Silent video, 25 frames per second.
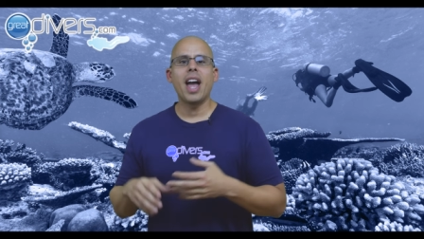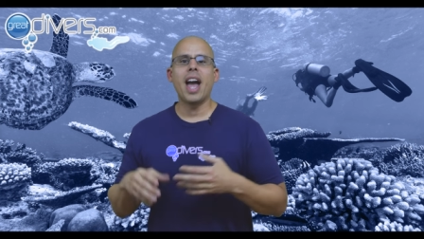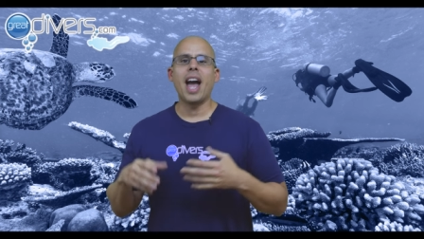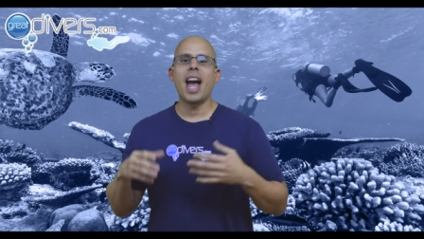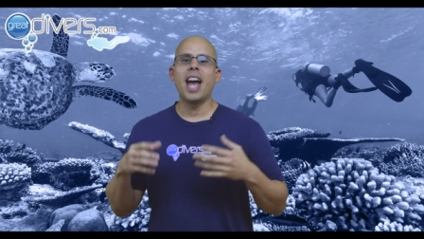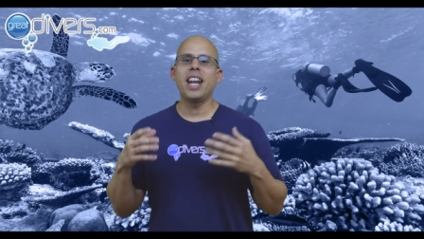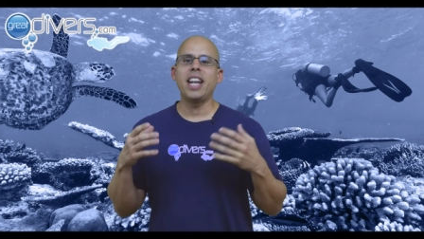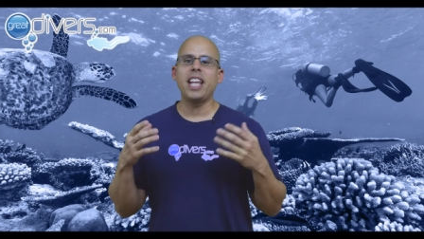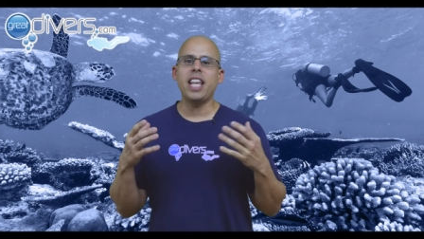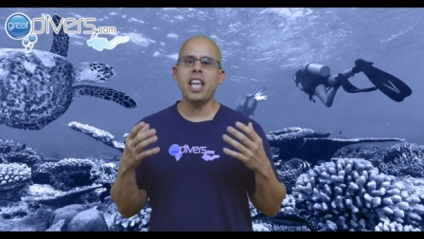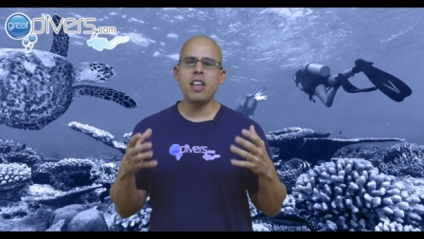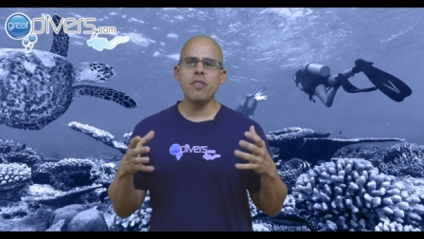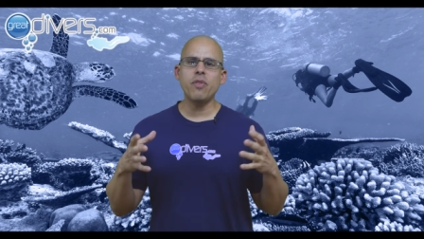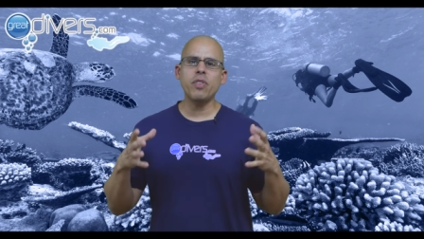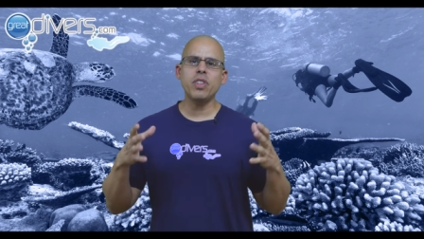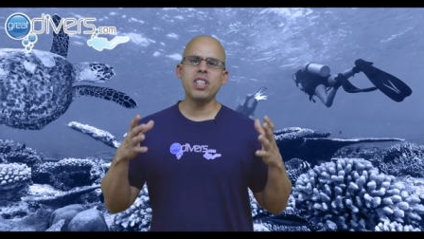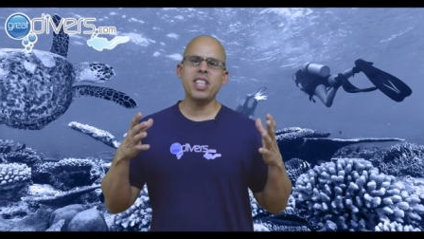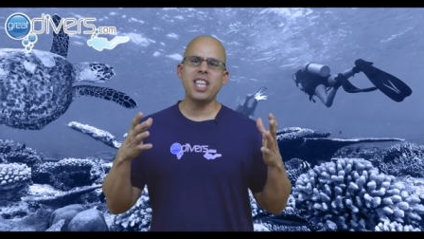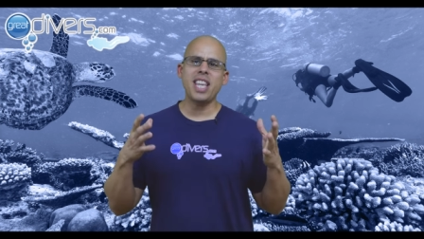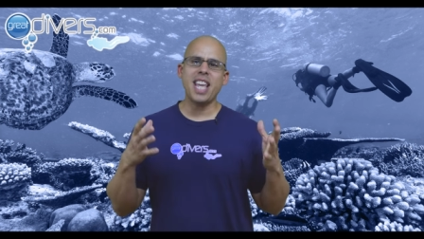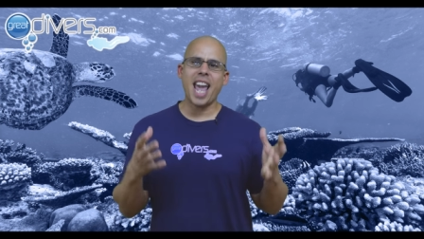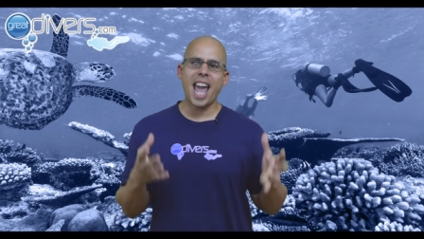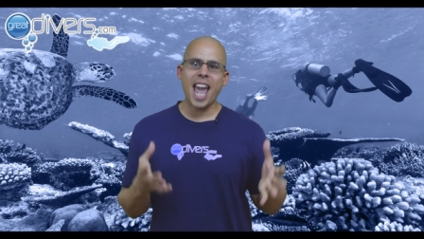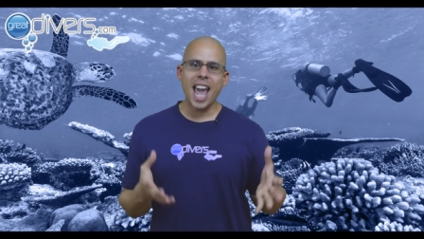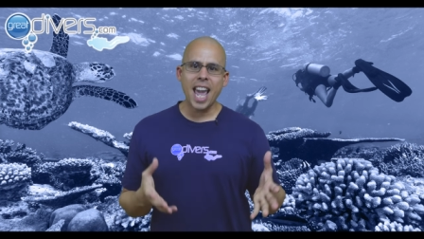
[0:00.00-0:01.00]
and even
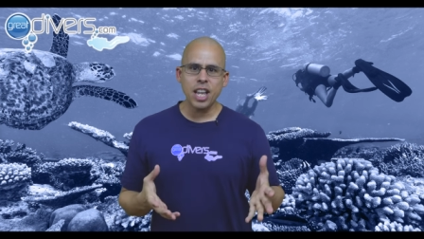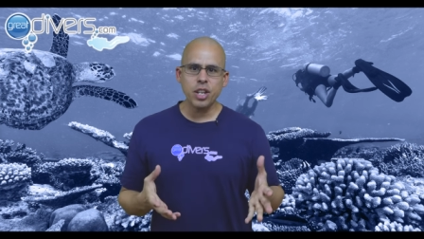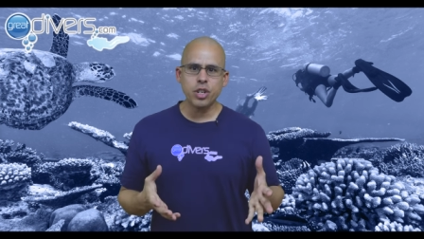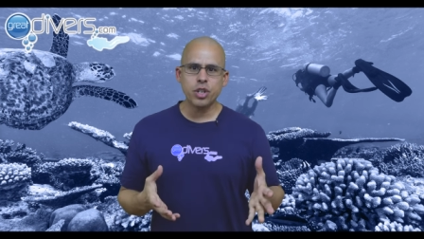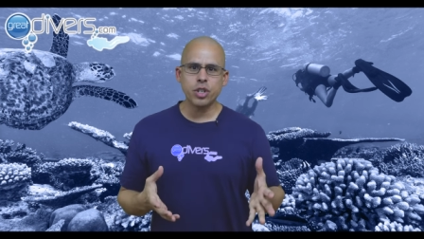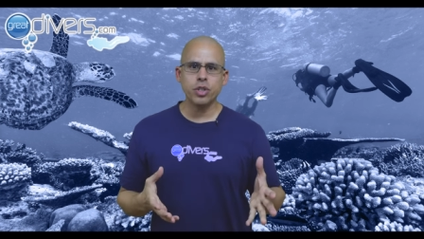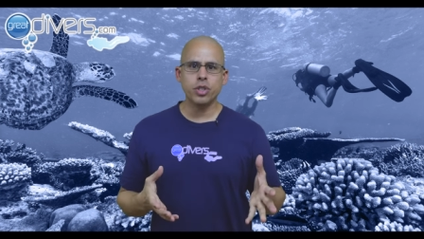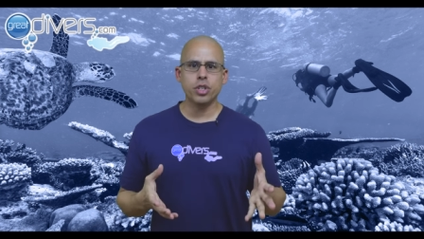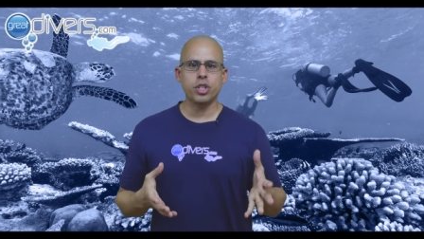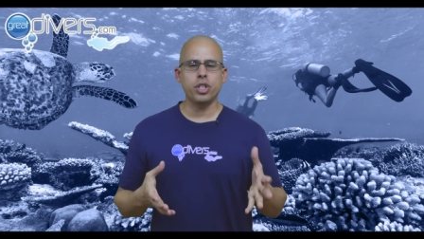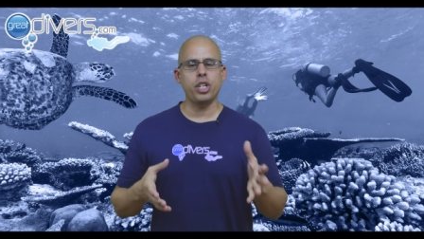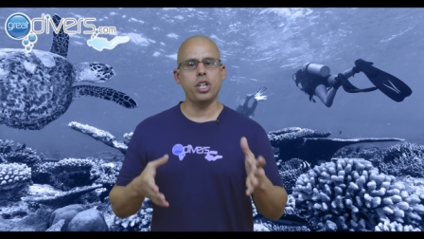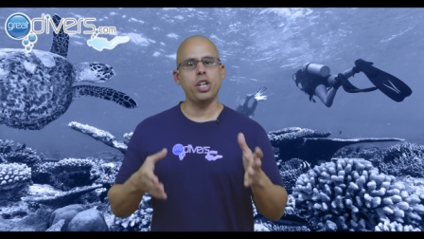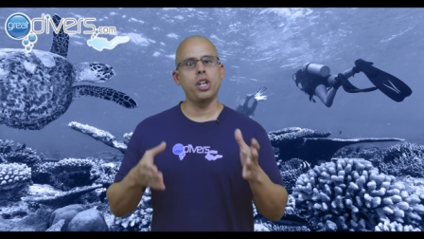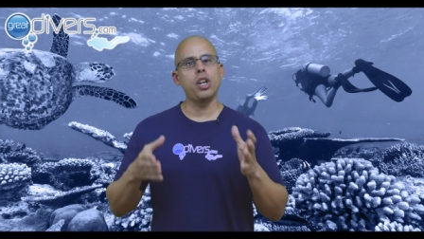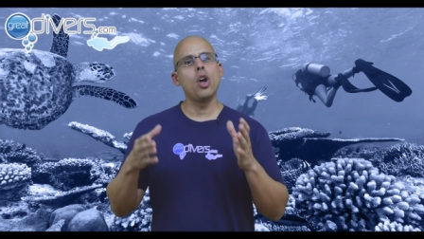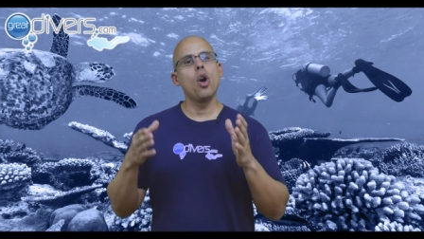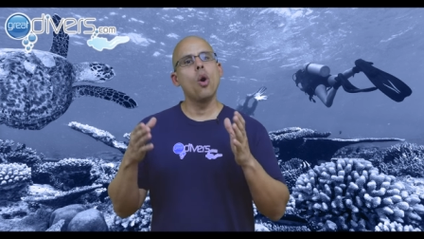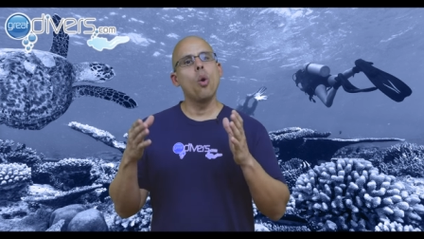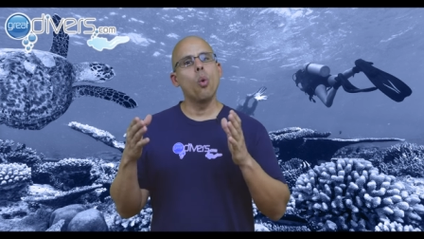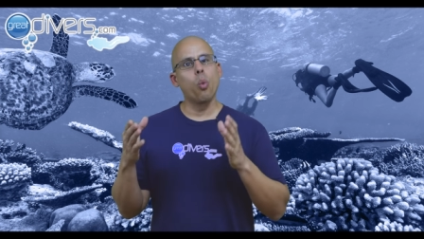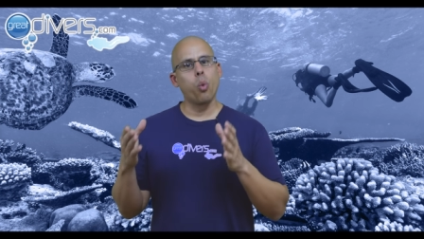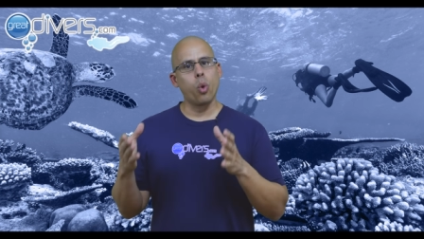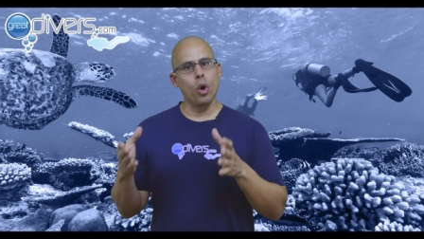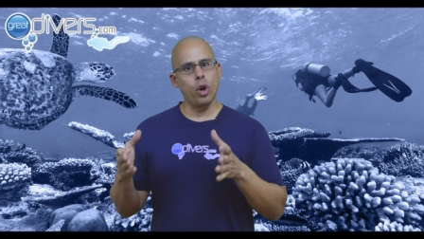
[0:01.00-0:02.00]
the agency
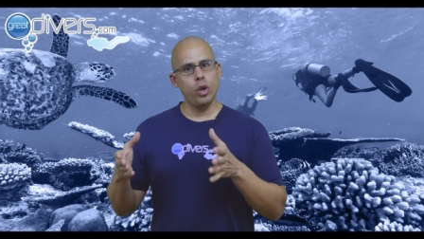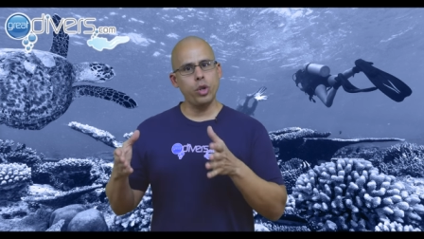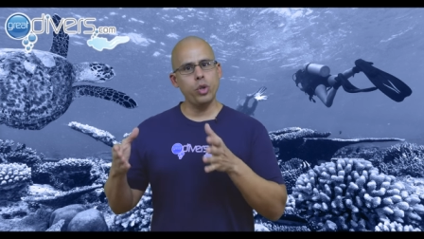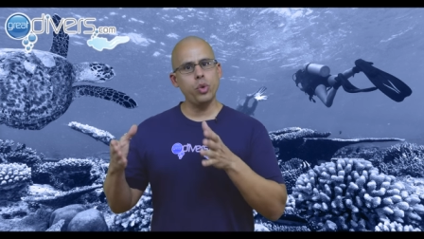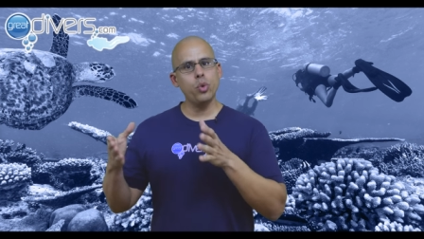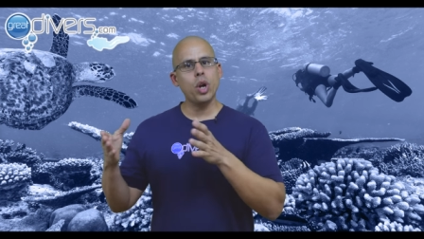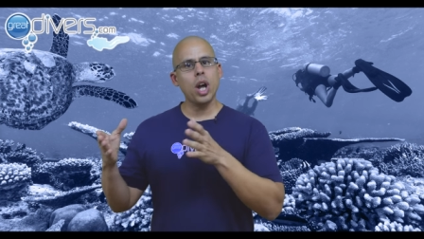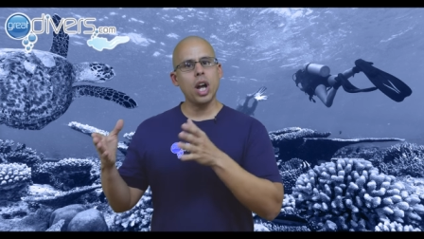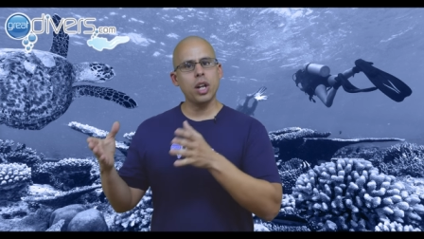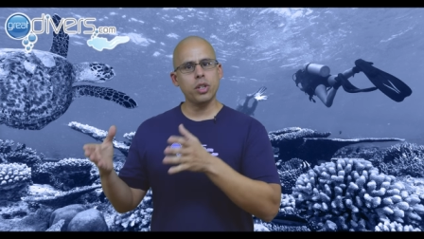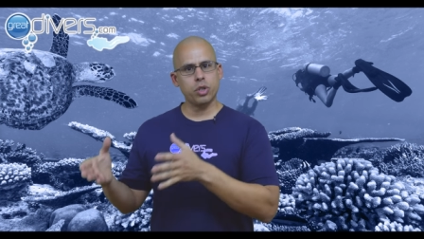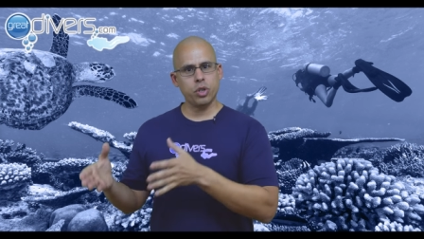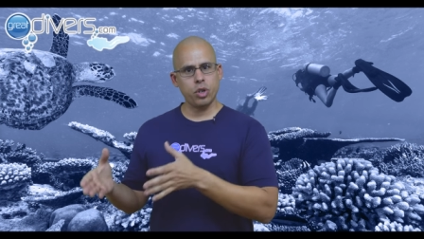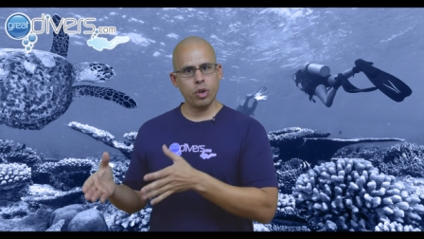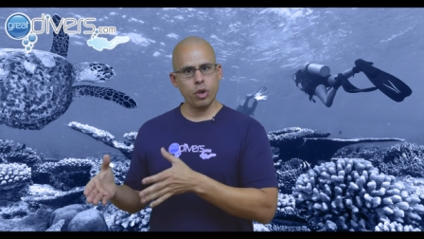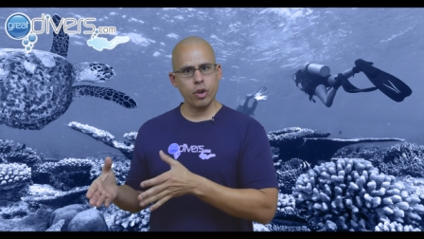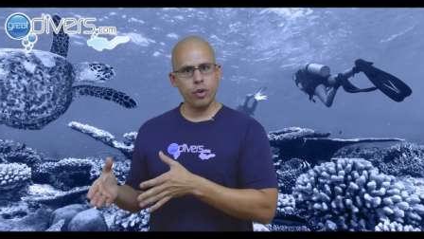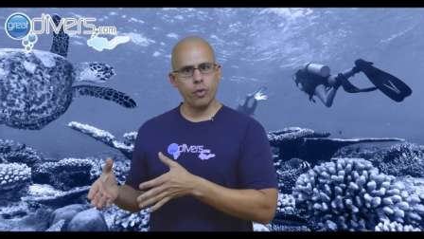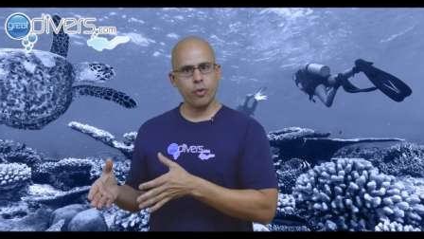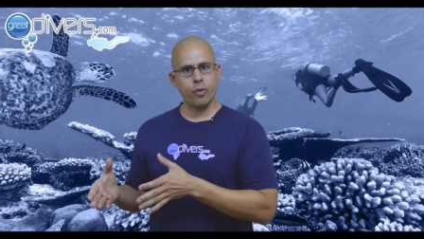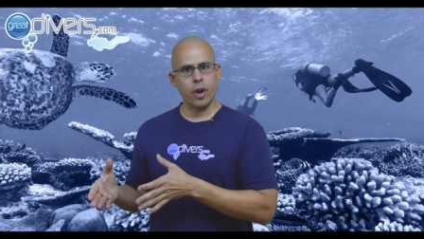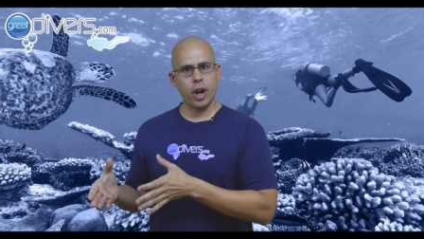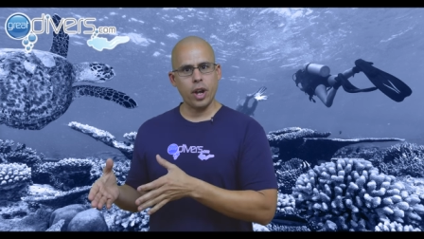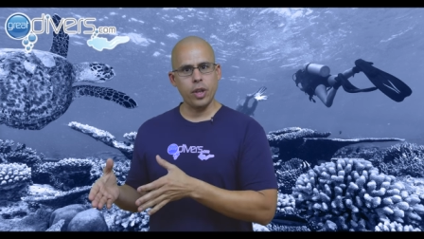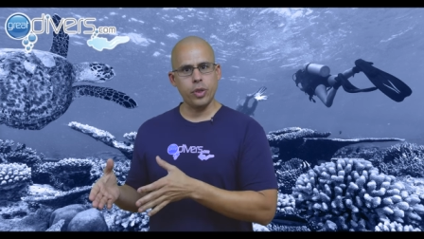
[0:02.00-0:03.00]
where you got
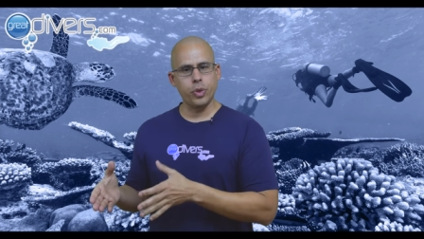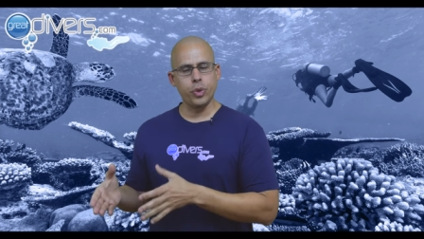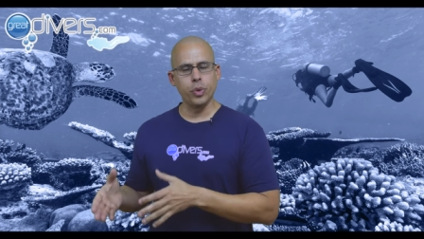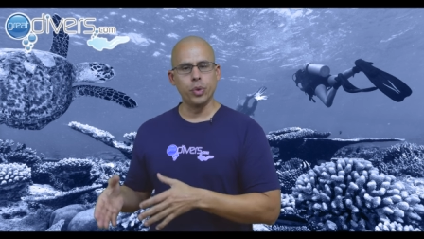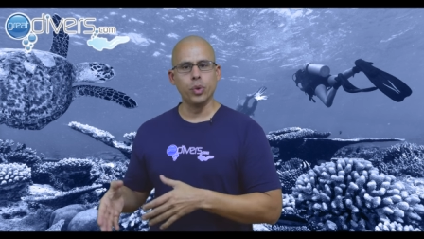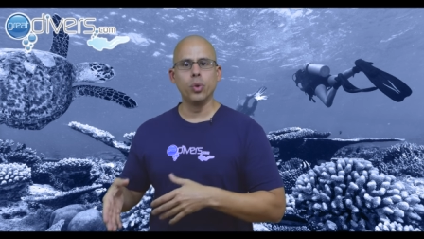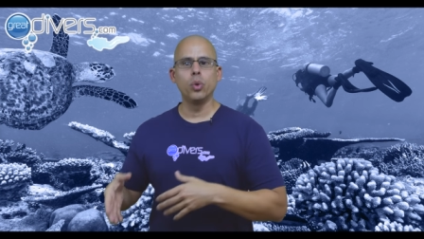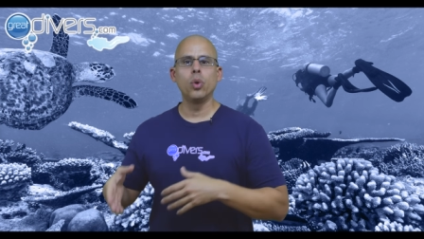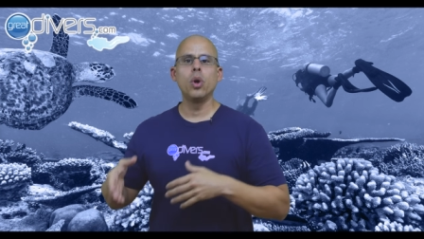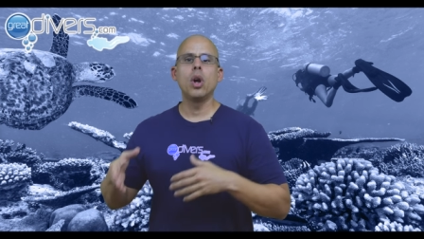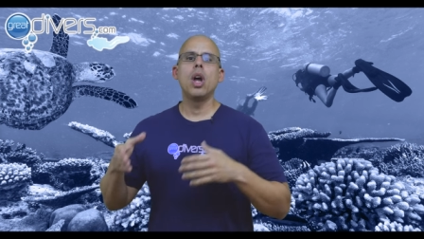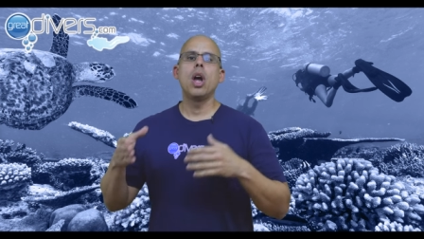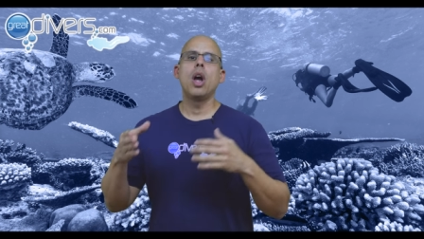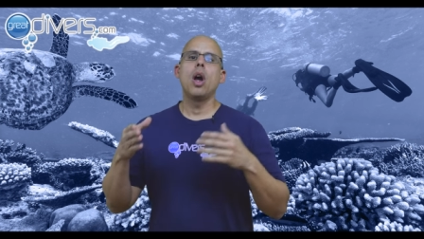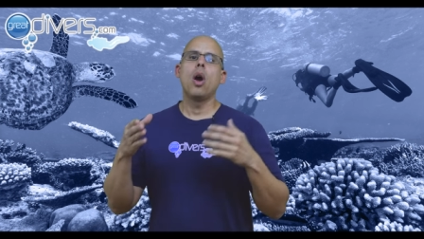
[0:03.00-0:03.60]
certified through